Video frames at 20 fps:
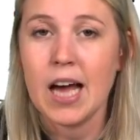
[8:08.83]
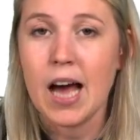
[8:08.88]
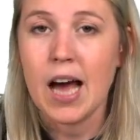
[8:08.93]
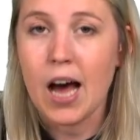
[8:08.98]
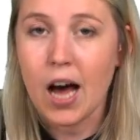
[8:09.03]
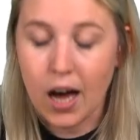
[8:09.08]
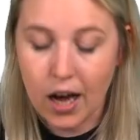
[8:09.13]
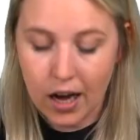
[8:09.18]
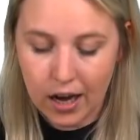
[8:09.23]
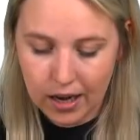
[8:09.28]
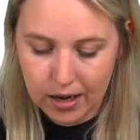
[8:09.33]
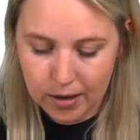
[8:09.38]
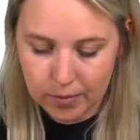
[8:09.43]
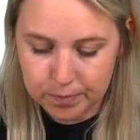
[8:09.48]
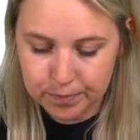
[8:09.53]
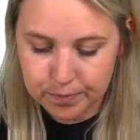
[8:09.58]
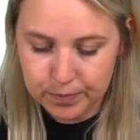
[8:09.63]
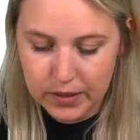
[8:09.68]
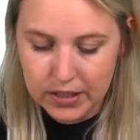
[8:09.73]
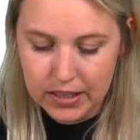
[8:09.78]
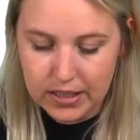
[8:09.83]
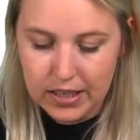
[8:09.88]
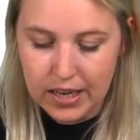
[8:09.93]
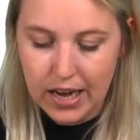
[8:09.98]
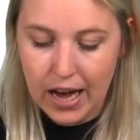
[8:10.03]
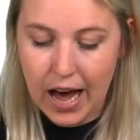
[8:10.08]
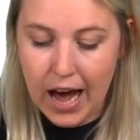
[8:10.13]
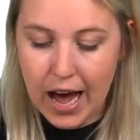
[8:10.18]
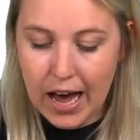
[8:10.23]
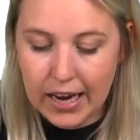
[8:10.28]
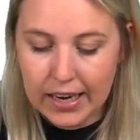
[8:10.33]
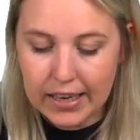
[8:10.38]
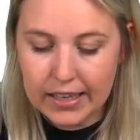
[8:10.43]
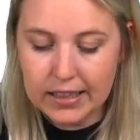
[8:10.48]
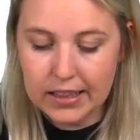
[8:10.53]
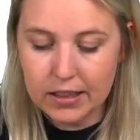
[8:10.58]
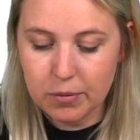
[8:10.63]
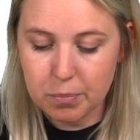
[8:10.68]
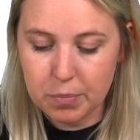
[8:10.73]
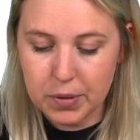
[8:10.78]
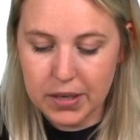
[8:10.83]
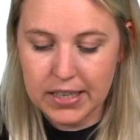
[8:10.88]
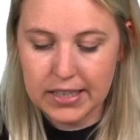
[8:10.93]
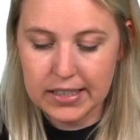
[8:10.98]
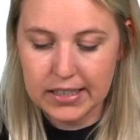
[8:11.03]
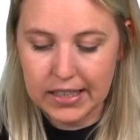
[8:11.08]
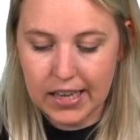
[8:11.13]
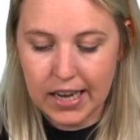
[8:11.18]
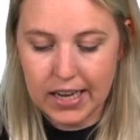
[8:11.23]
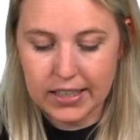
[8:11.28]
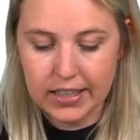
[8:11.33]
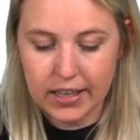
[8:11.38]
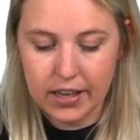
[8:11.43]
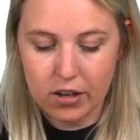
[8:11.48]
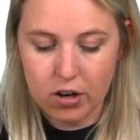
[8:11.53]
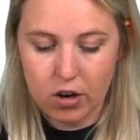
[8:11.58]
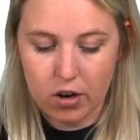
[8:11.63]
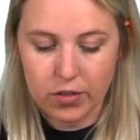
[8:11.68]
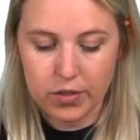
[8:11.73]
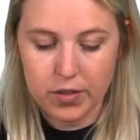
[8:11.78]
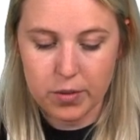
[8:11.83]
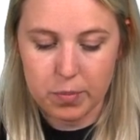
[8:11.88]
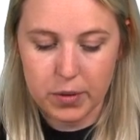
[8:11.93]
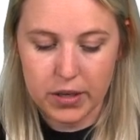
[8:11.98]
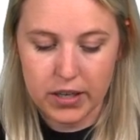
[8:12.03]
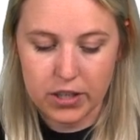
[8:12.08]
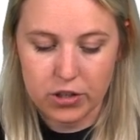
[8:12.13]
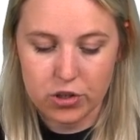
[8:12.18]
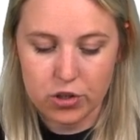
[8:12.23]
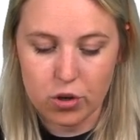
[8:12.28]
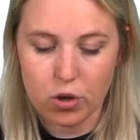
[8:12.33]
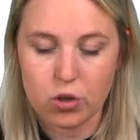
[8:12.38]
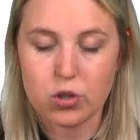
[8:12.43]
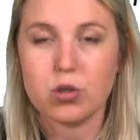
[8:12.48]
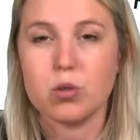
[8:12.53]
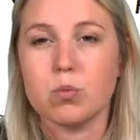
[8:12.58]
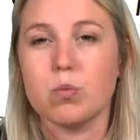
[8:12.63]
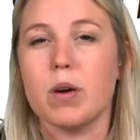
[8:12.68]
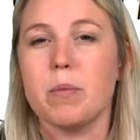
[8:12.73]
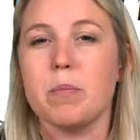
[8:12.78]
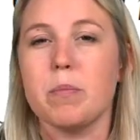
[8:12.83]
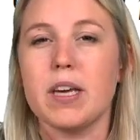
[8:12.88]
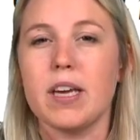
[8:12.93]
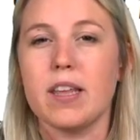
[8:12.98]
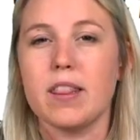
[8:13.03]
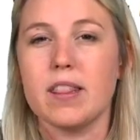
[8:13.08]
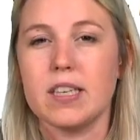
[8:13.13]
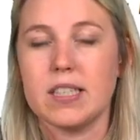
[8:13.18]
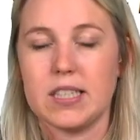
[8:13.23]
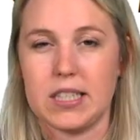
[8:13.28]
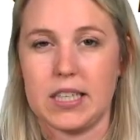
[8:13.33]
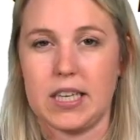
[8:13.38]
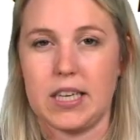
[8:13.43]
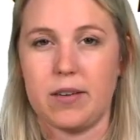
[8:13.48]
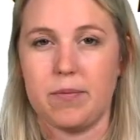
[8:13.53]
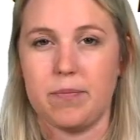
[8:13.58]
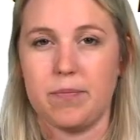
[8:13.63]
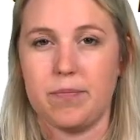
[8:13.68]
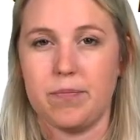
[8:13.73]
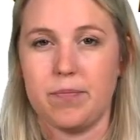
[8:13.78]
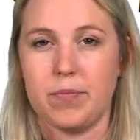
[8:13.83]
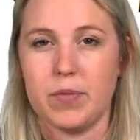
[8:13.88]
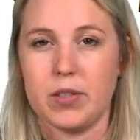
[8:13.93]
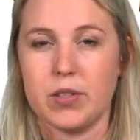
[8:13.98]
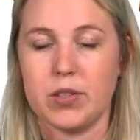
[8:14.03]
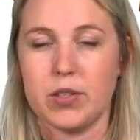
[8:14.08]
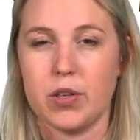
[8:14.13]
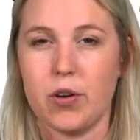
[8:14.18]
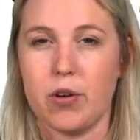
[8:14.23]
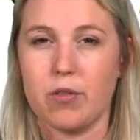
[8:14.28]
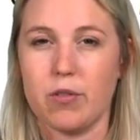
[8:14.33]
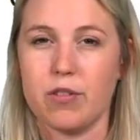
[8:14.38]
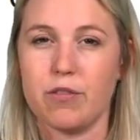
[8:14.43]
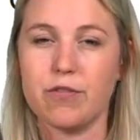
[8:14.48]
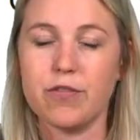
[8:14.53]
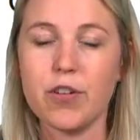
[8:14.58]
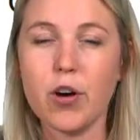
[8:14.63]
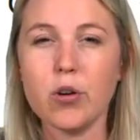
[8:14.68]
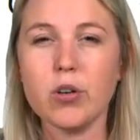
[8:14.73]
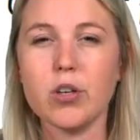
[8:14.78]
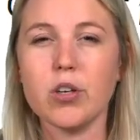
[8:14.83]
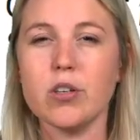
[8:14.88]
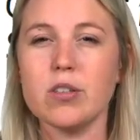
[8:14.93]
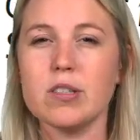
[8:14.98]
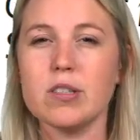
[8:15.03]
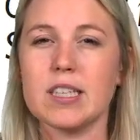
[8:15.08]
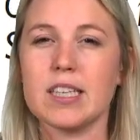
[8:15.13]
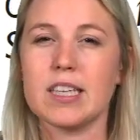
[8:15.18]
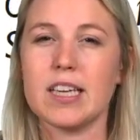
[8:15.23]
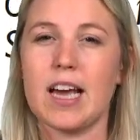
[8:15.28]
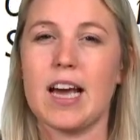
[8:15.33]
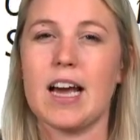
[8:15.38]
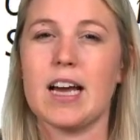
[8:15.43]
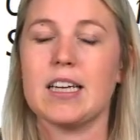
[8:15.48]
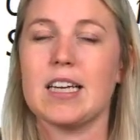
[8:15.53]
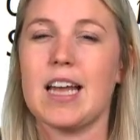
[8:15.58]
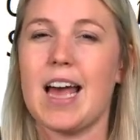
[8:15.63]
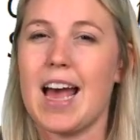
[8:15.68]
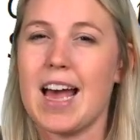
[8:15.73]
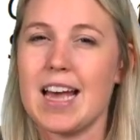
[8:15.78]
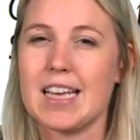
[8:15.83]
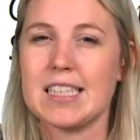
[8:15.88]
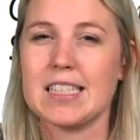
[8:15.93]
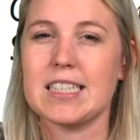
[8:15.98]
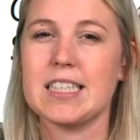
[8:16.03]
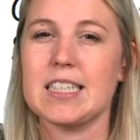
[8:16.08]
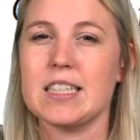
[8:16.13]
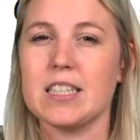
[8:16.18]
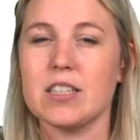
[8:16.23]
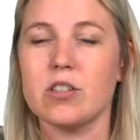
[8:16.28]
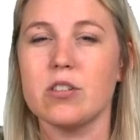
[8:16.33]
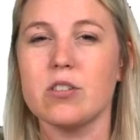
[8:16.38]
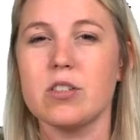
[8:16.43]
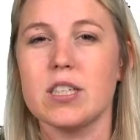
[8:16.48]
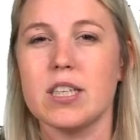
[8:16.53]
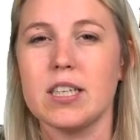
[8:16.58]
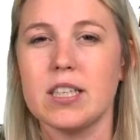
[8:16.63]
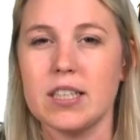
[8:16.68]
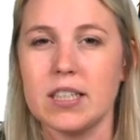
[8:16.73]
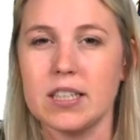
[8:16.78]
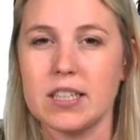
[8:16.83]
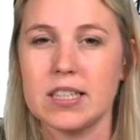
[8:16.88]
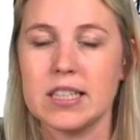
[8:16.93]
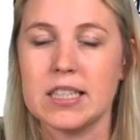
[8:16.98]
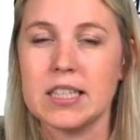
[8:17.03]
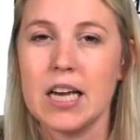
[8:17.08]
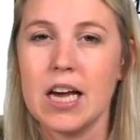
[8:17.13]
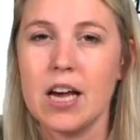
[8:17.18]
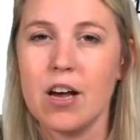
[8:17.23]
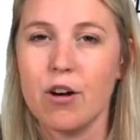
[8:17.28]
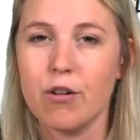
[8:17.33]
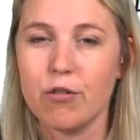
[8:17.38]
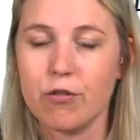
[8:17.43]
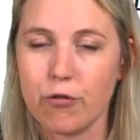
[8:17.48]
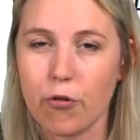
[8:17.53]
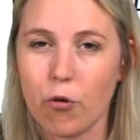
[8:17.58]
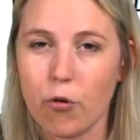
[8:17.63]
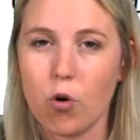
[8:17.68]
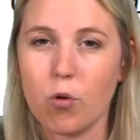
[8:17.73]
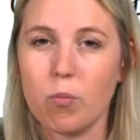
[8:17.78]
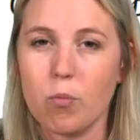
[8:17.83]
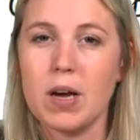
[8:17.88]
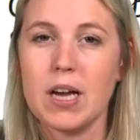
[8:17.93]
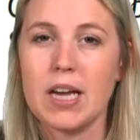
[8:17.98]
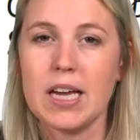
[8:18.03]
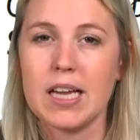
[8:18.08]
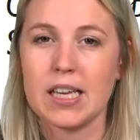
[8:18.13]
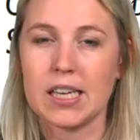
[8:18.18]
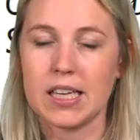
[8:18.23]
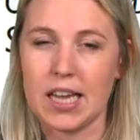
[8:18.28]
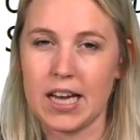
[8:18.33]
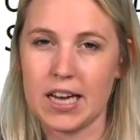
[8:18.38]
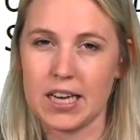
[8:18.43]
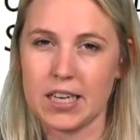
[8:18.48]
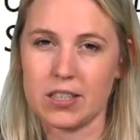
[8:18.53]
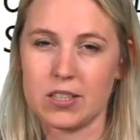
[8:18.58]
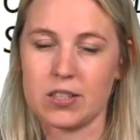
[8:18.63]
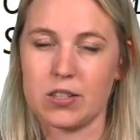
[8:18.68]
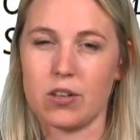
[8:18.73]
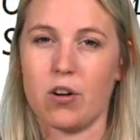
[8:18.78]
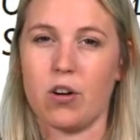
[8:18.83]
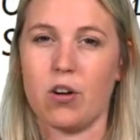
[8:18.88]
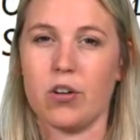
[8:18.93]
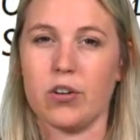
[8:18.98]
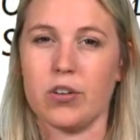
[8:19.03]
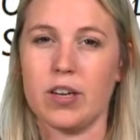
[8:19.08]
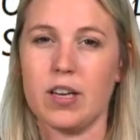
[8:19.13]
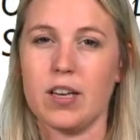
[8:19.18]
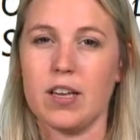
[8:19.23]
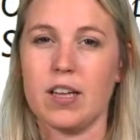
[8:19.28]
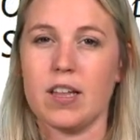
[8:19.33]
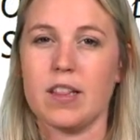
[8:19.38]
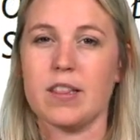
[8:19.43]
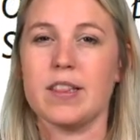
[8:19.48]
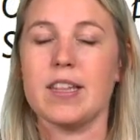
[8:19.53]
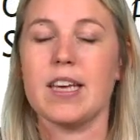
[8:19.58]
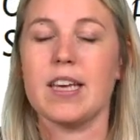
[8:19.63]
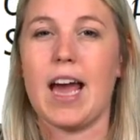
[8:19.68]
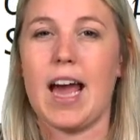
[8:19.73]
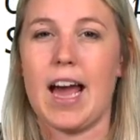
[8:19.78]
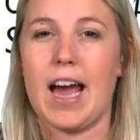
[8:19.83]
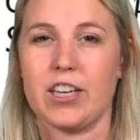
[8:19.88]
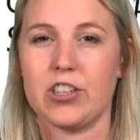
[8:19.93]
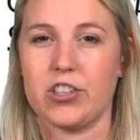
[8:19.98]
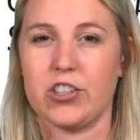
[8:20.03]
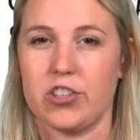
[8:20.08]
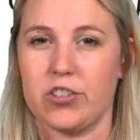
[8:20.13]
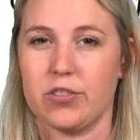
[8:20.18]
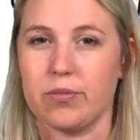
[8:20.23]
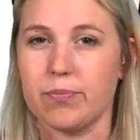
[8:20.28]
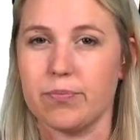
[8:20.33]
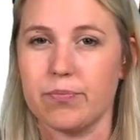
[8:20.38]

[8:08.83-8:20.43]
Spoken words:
I'll be lying on the beach or swimming in the sea. So the focus, again, as it is a continuous form, lies on the action.